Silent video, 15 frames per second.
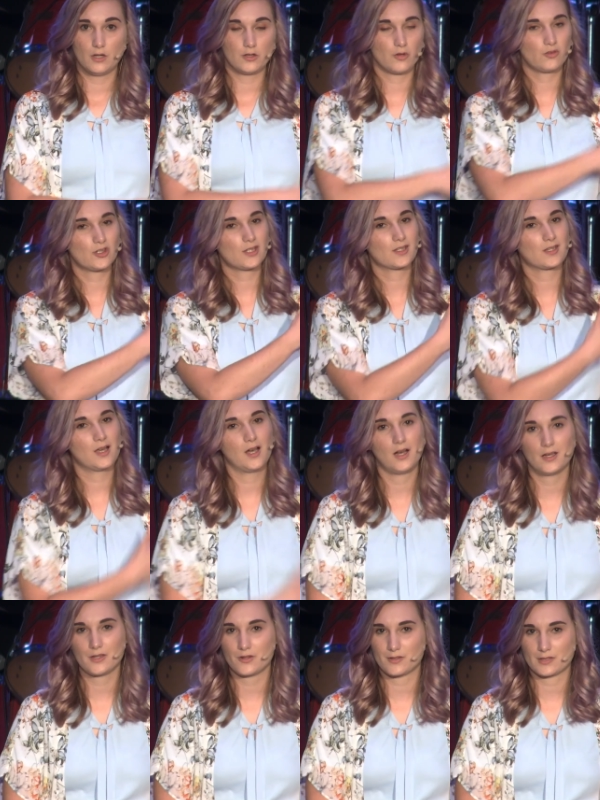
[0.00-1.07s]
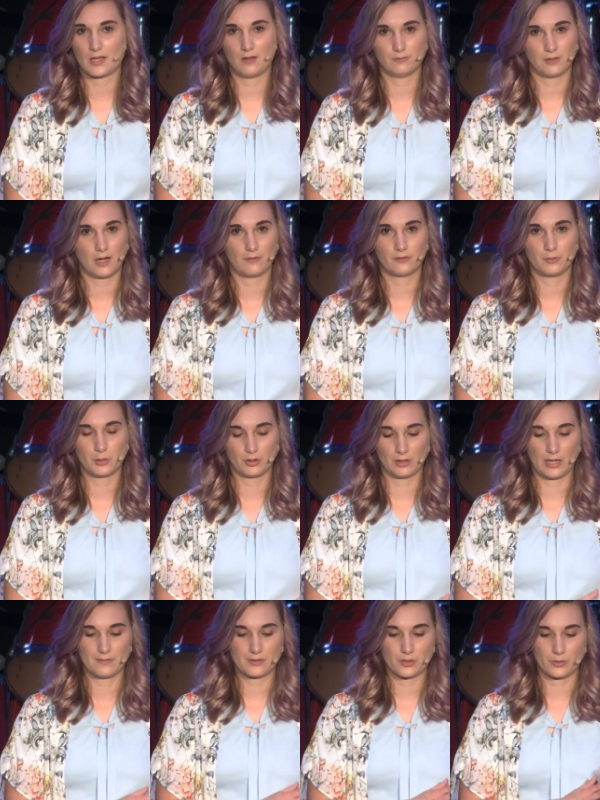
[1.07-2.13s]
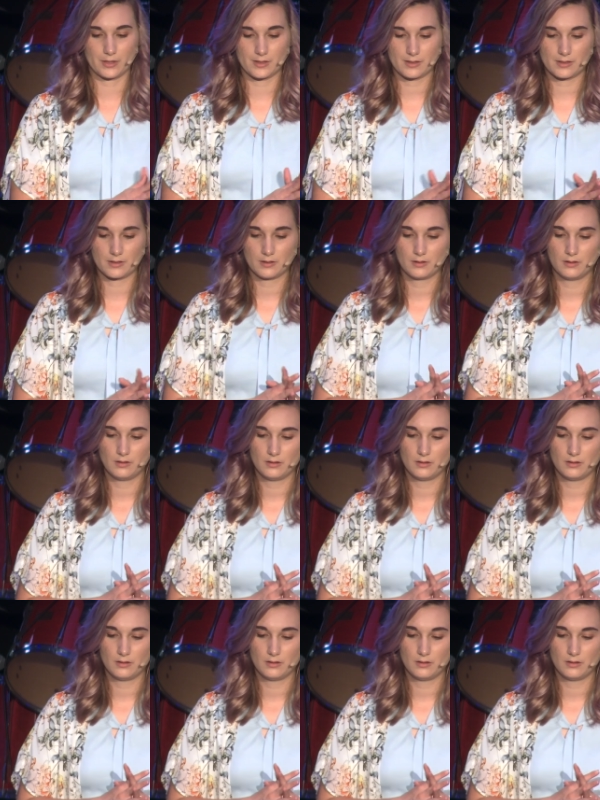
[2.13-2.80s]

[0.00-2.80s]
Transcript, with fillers: Don't just cut yourself off from your life source.